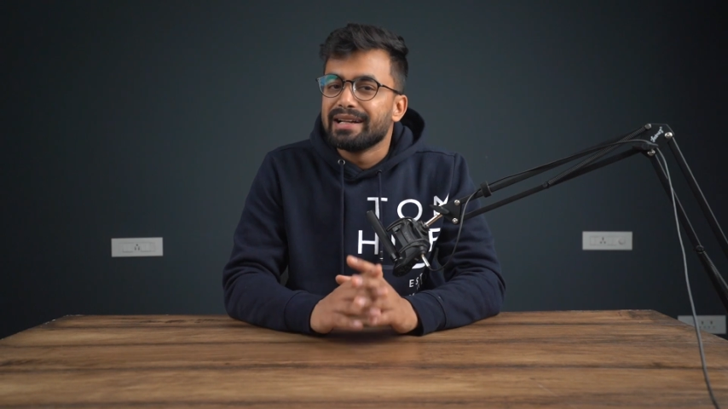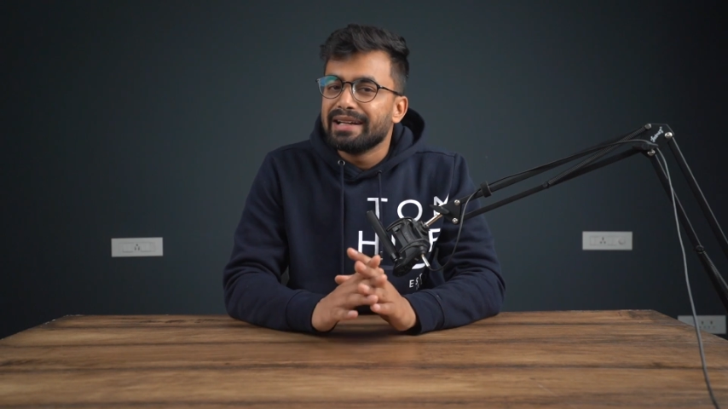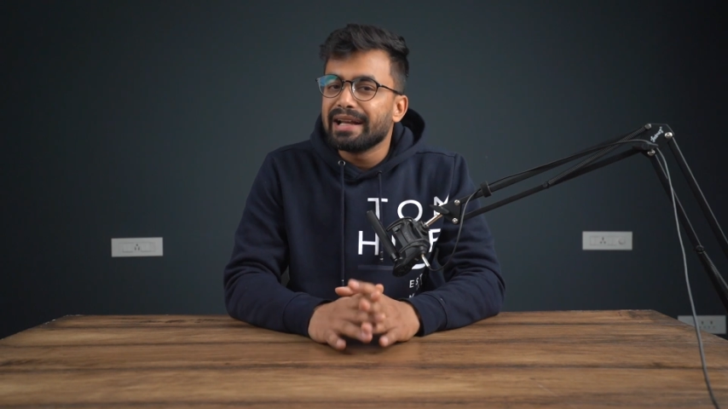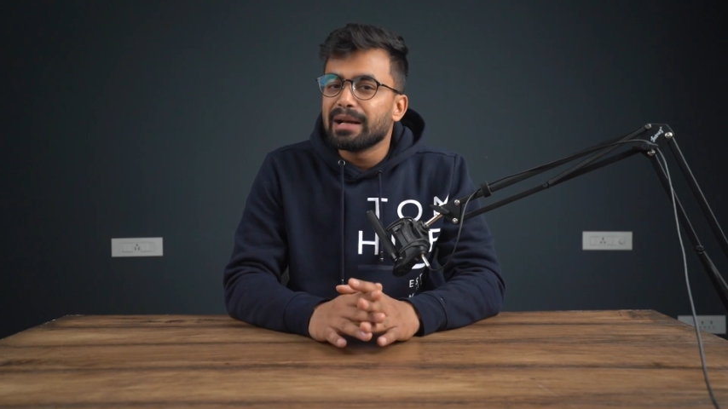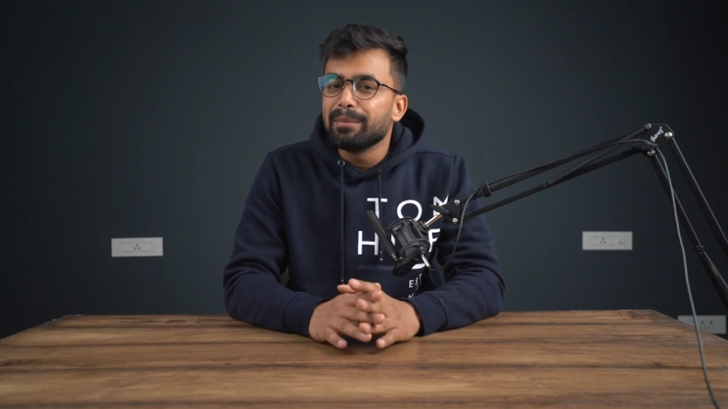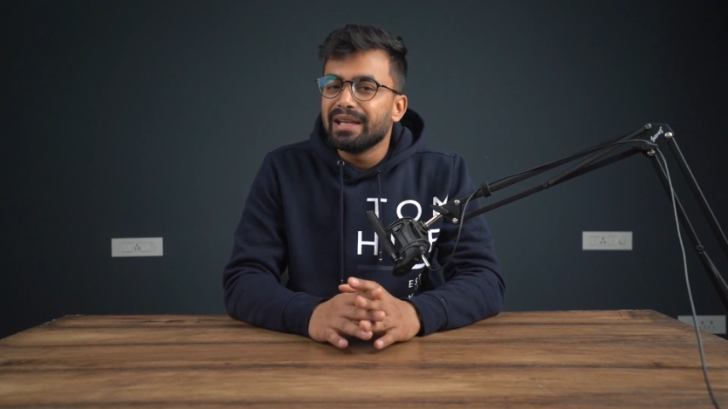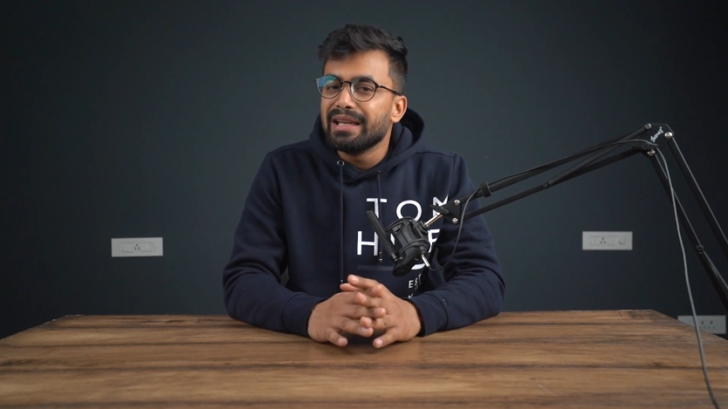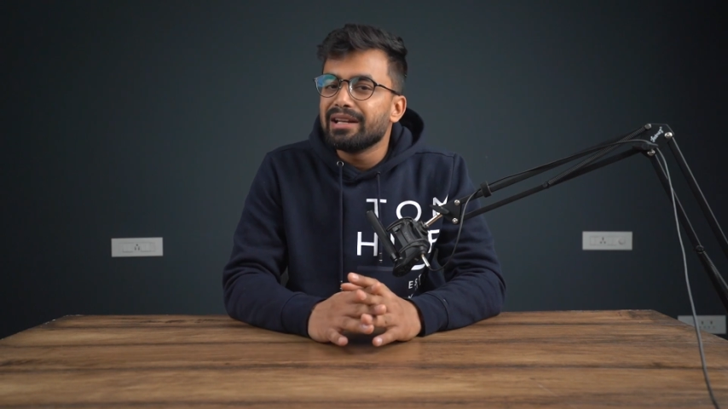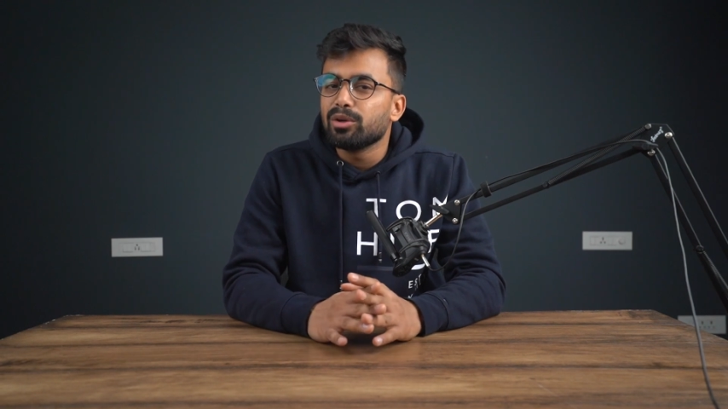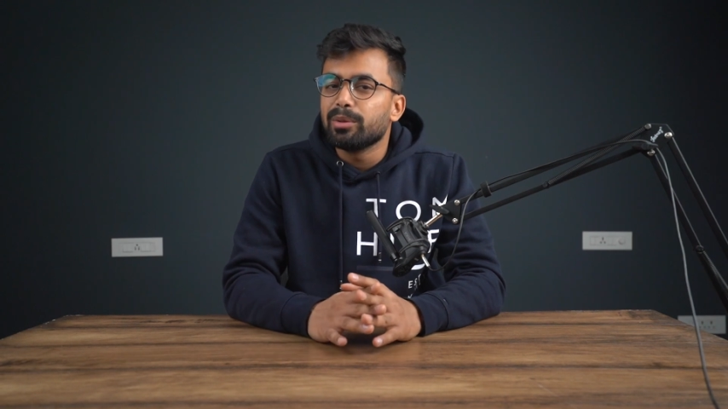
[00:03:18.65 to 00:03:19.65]
Data may
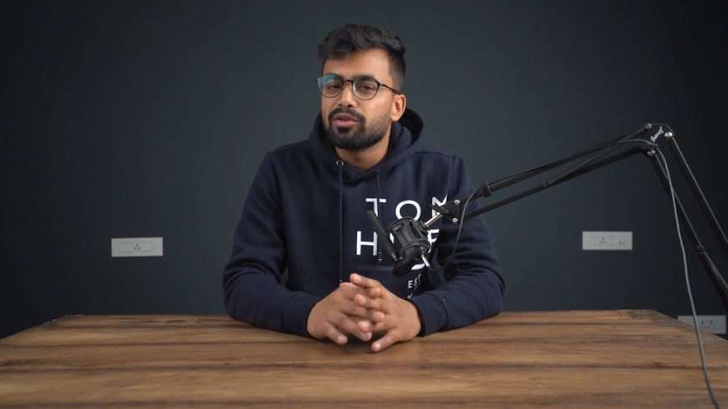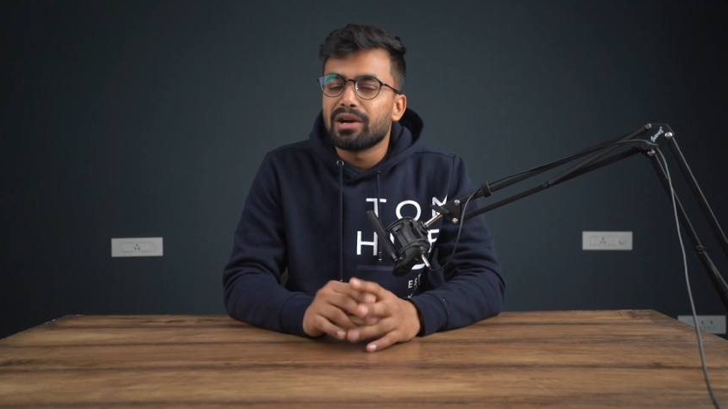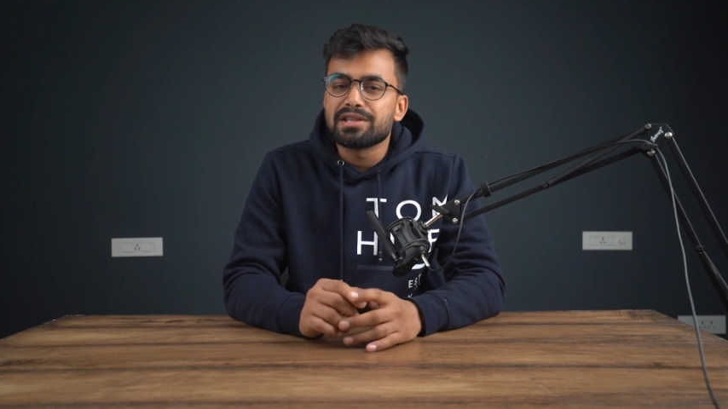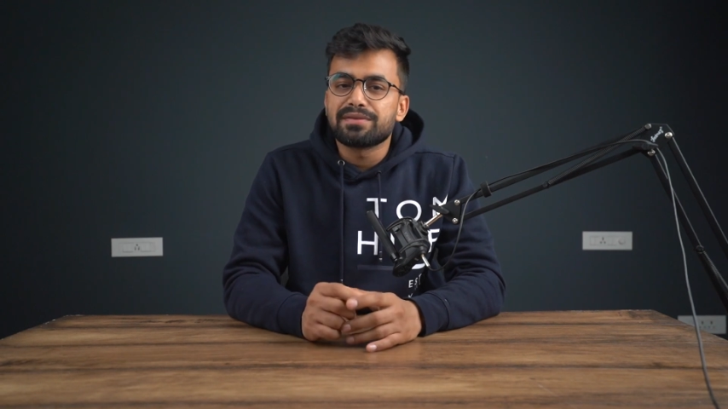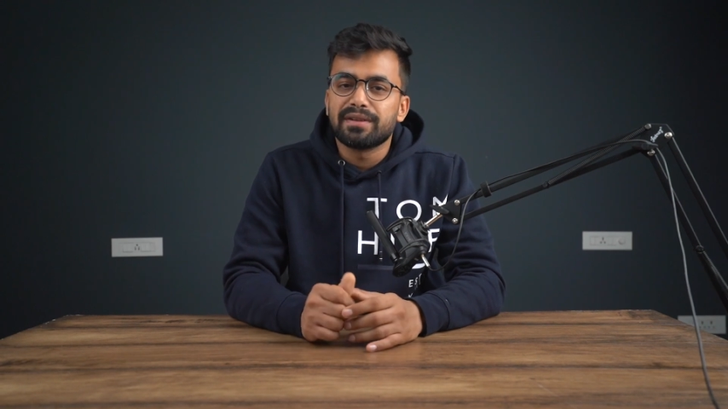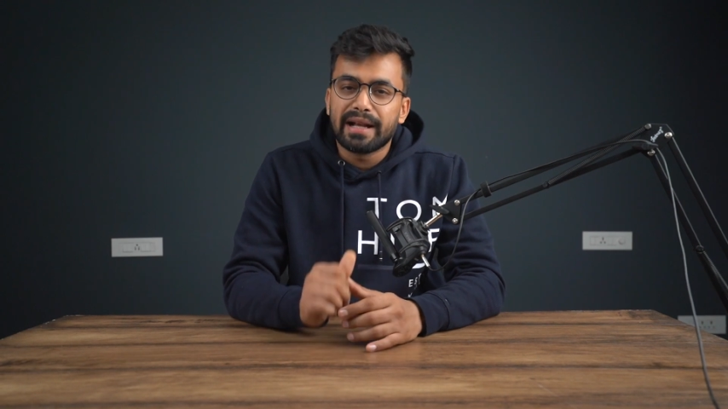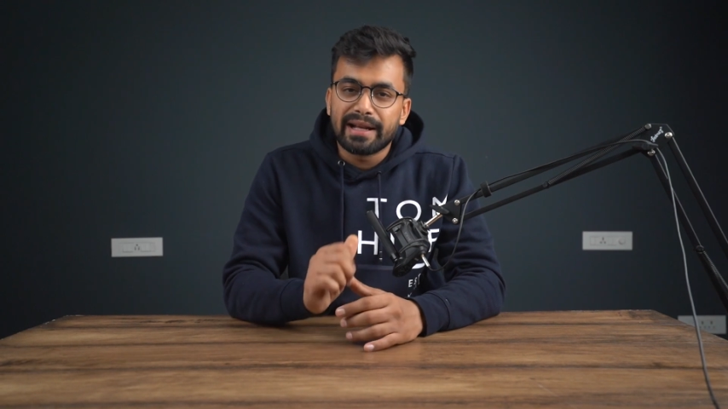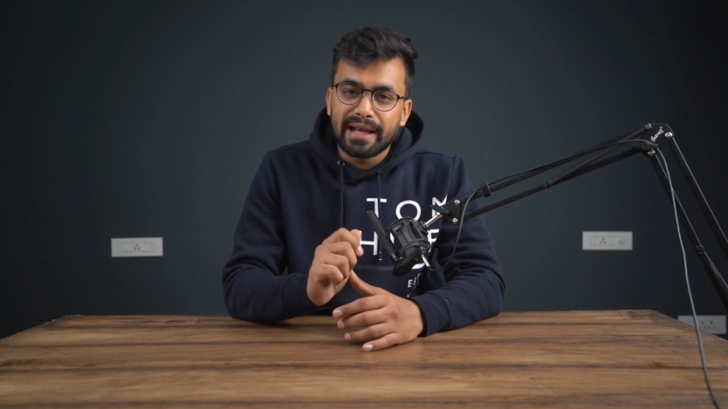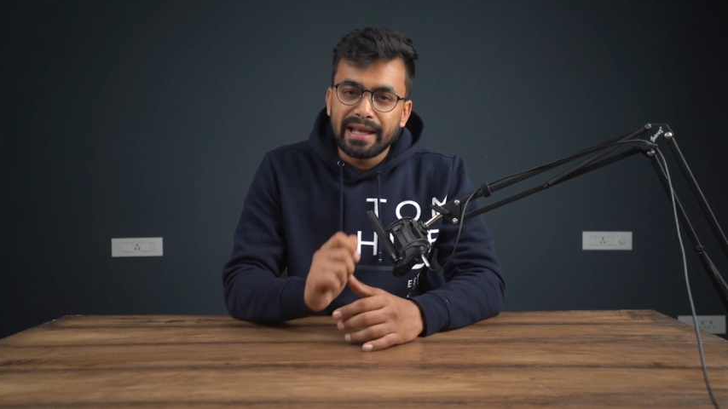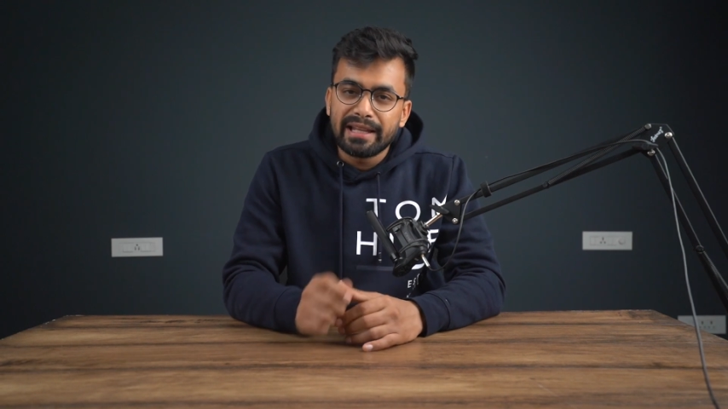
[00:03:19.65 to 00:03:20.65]
need to be transferred
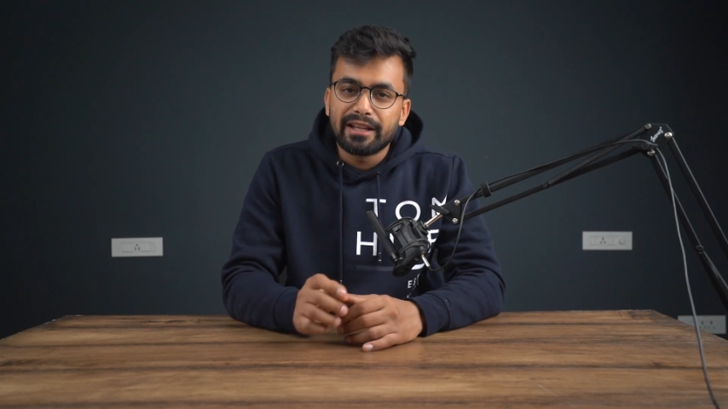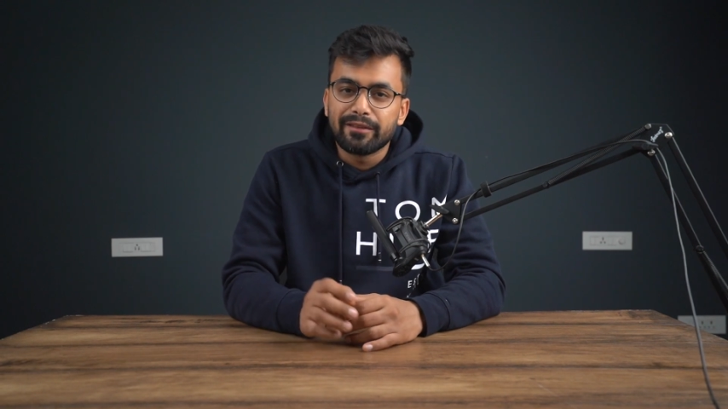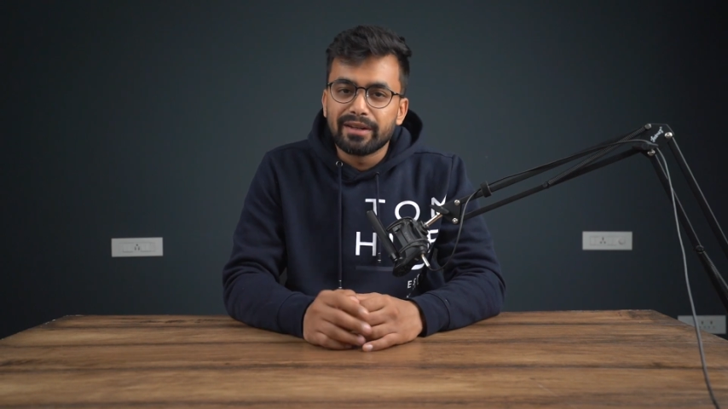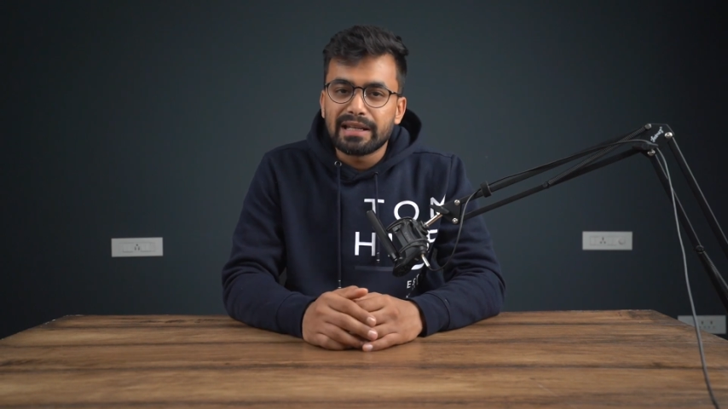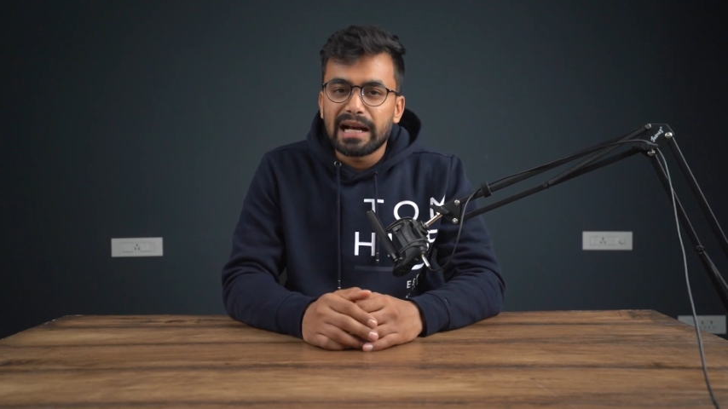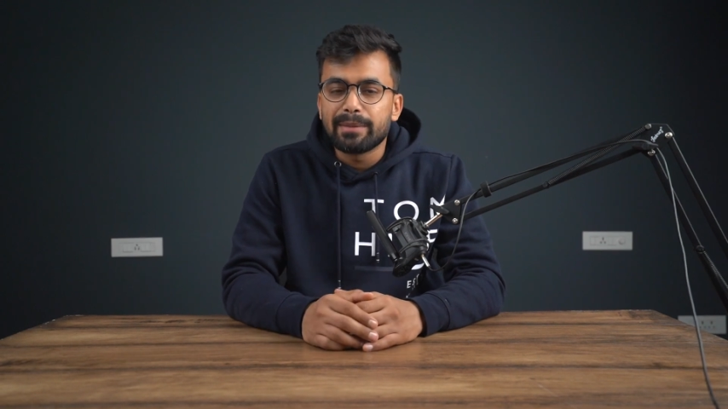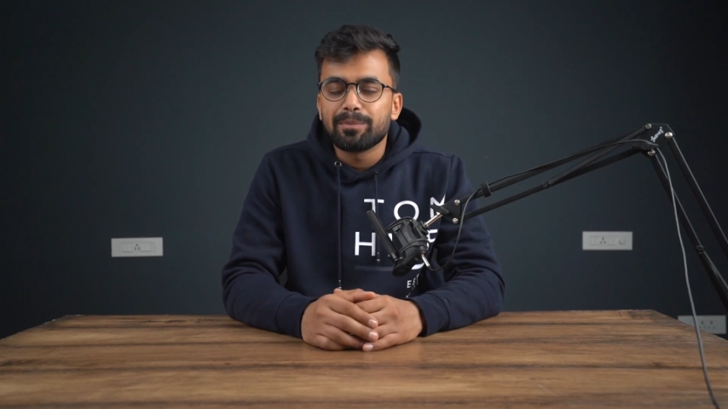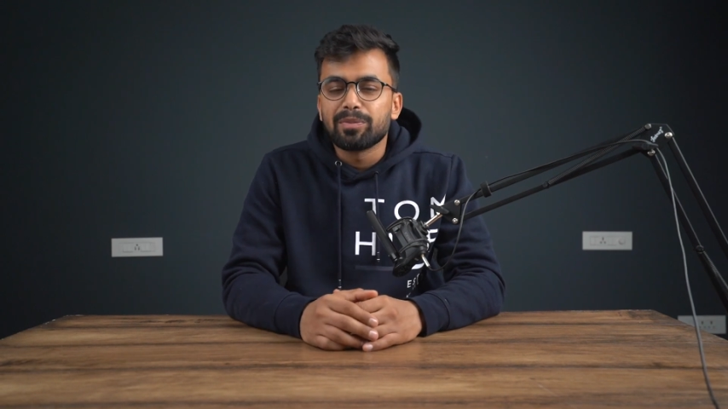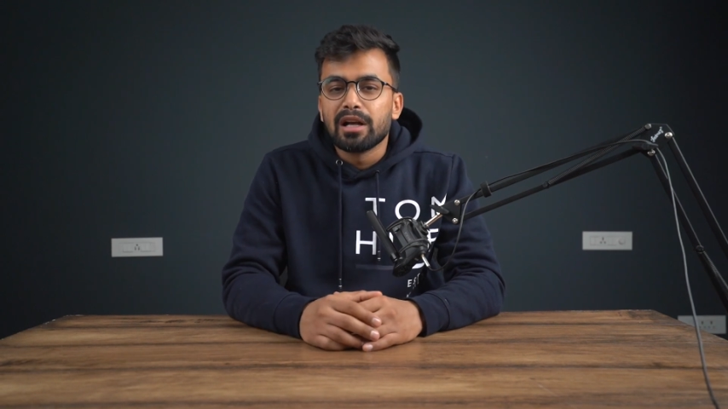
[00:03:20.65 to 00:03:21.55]
at any given time,